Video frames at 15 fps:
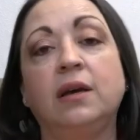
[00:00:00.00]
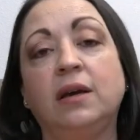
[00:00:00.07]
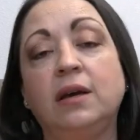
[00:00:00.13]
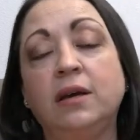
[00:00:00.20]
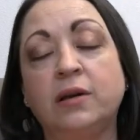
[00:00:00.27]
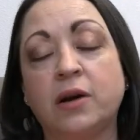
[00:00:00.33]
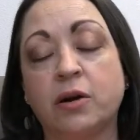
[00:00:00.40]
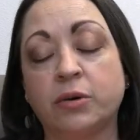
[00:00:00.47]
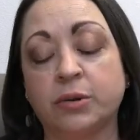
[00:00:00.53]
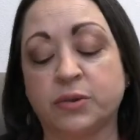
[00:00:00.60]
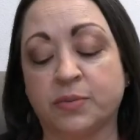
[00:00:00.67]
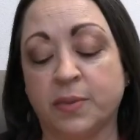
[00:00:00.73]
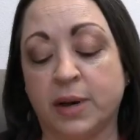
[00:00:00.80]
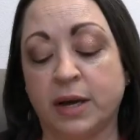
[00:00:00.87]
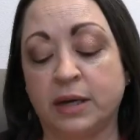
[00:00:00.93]
In
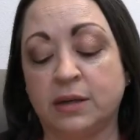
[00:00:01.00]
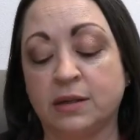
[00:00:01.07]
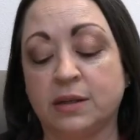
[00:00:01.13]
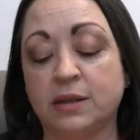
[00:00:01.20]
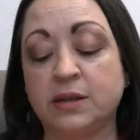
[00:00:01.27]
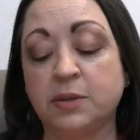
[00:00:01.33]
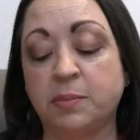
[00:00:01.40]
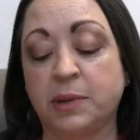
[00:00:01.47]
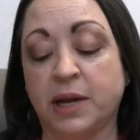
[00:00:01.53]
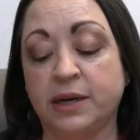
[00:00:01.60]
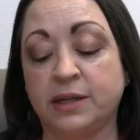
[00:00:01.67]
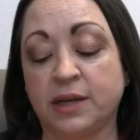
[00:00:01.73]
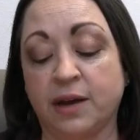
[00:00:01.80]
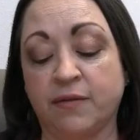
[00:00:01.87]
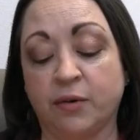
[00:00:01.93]
Aru's mind, this
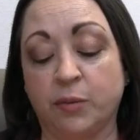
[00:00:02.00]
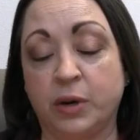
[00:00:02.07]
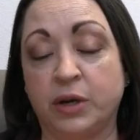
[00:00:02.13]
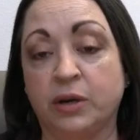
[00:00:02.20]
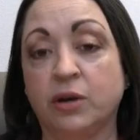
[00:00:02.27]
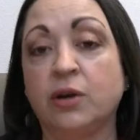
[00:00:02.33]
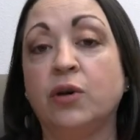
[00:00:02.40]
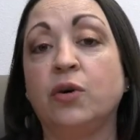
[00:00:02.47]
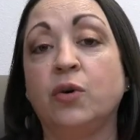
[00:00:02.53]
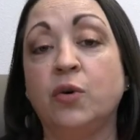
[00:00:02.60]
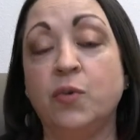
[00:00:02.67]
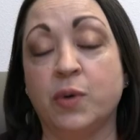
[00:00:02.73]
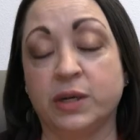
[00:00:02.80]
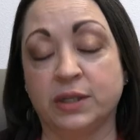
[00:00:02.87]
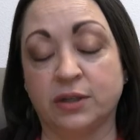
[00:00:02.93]
applied to everyone who
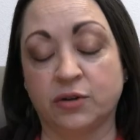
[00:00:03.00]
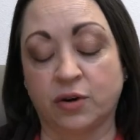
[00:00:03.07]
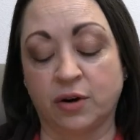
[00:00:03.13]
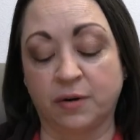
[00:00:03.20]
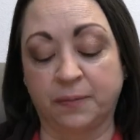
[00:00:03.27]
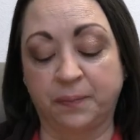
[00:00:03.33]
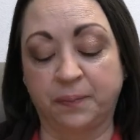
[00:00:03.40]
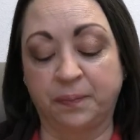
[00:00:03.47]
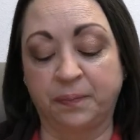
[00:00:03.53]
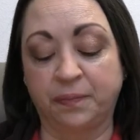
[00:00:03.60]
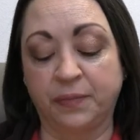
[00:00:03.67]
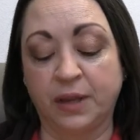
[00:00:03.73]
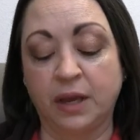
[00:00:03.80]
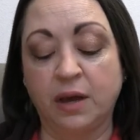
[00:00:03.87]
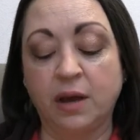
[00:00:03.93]
wasn't her.
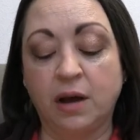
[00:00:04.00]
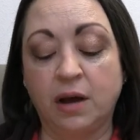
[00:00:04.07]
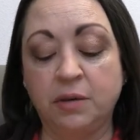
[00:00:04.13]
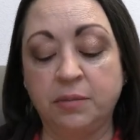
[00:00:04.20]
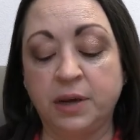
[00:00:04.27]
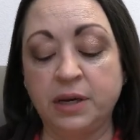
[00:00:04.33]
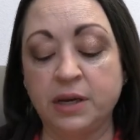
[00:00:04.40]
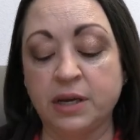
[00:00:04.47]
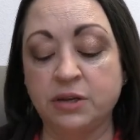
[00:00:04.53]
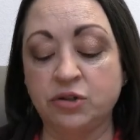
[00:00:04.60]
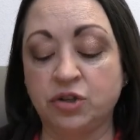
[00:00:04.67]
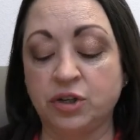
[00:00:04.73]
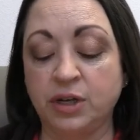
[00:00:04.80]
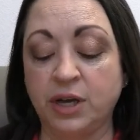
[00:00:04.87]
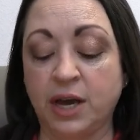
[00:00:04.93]
On Mondays,
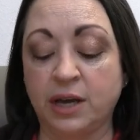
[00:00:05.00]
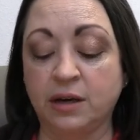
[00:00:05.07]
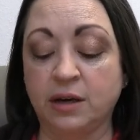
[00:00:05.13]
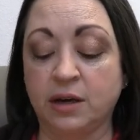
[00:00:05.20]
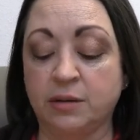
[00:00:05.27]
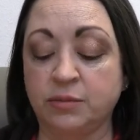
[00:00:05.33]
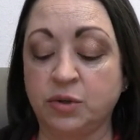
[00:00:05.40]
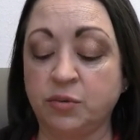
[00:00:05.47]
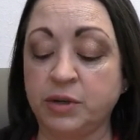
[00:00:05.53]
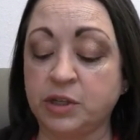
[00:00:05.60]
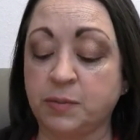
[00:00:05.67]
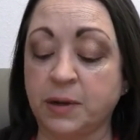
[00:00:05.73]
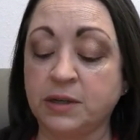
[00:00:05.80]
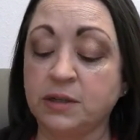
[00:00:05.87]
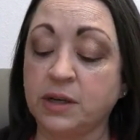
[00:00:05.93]
she had come to
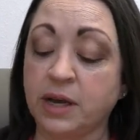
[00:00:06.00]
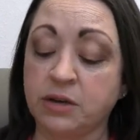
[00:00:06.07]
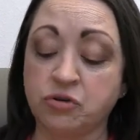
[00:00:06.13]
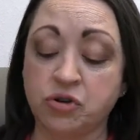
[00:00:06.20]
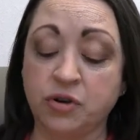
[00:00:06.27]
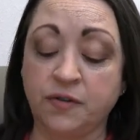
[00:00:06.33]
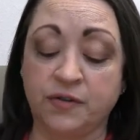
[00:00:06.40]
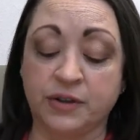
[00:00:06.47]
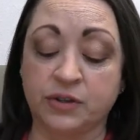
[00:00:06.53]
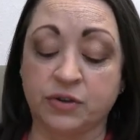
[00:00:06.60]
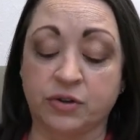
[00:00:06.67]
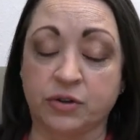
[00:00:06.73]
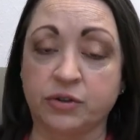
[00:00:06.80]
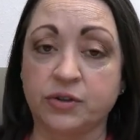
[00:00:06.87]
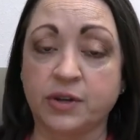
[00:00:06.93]
expect occasional
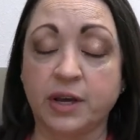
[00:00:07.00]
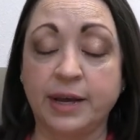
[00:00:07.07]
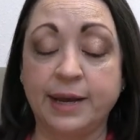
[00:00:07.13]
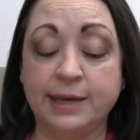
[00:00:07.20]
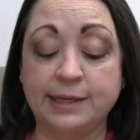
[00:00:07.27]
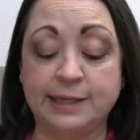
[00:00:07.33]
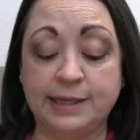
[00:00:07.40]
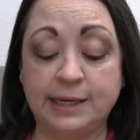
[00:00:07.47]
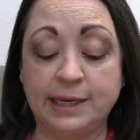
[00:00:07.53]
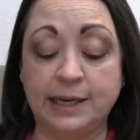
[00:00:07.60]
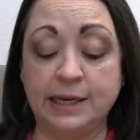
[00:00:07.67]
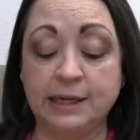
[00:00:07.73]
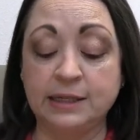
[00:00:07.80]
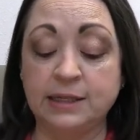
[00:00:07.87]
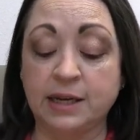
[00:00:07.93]
visitors
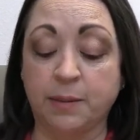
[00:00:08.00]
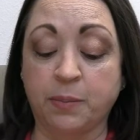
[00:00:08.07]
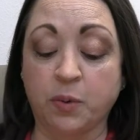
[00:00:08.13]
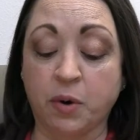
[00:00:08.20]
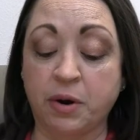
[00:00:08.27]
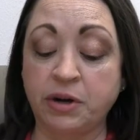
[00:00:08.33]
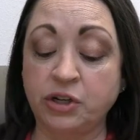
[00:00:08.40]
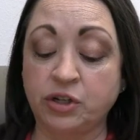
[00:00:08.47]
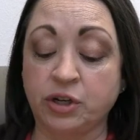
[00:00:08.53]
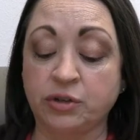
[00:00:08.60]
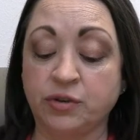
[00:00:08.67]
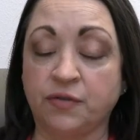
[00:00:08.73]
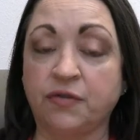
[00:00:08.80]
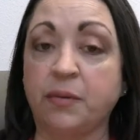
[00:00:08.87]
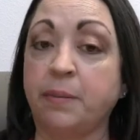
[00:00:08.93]
seeking temporary
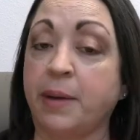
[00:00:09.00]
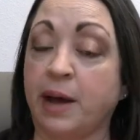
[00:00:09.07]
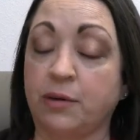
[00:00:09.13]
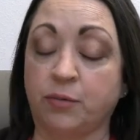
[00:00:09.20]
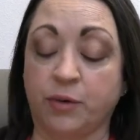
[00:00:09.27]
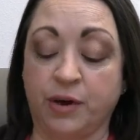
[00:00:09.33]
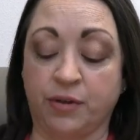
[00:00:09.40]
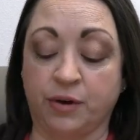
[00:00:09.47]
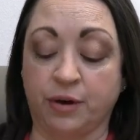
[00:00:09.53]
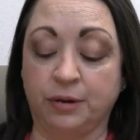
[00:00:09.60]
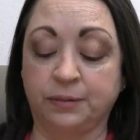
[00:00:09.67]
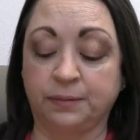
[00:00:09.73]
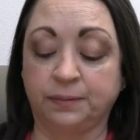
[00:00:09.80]
shelter from bad weather,